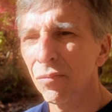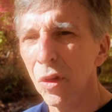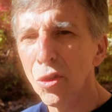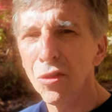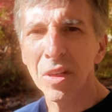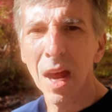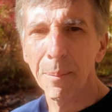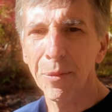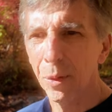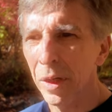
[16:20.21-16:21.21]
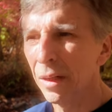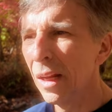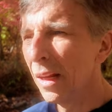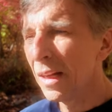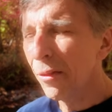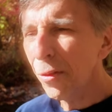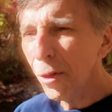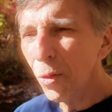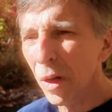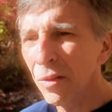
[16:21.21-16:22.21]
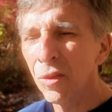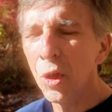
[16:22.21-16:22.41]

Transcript: Those are the top three. Now, the third one